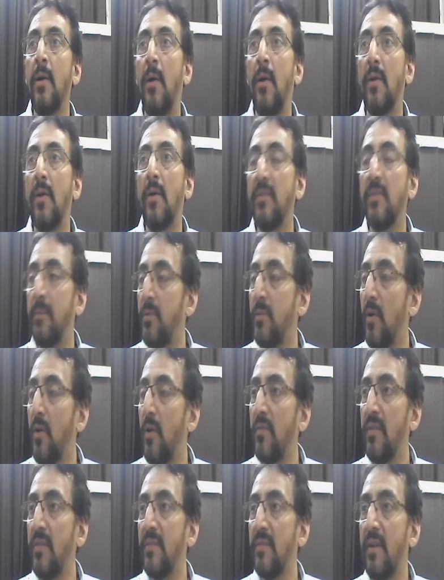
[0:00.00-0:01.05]
or some
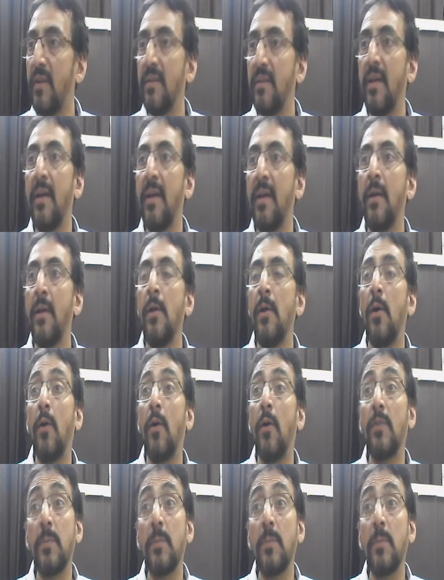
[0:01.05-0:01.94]
tonsils are there, or